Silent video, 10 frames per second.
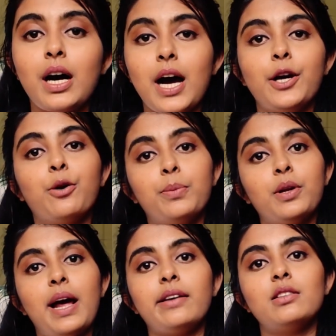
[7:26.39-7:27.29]
I hope you
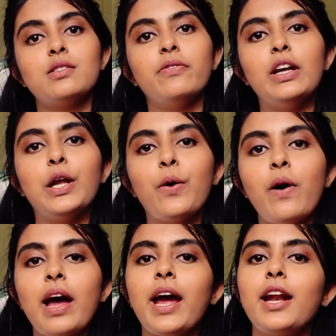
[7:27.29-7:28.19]
like this video
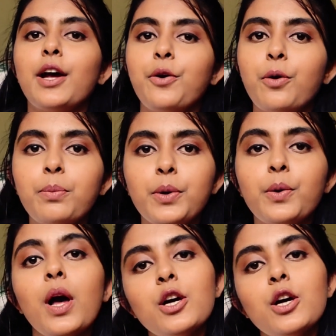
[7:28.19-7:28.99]
and I hope you